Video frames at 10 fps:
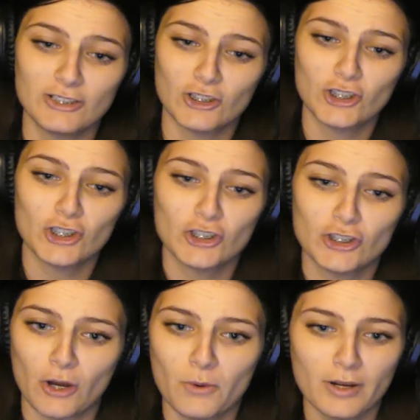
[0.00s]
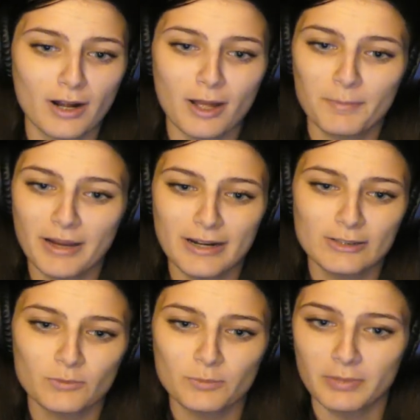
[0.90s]
just showing up at
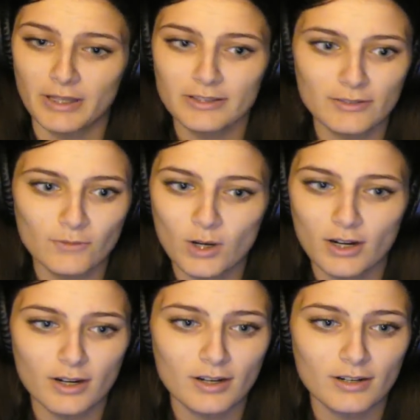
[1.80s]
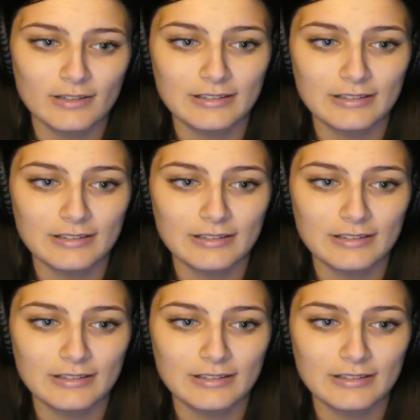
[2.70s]
his place of work.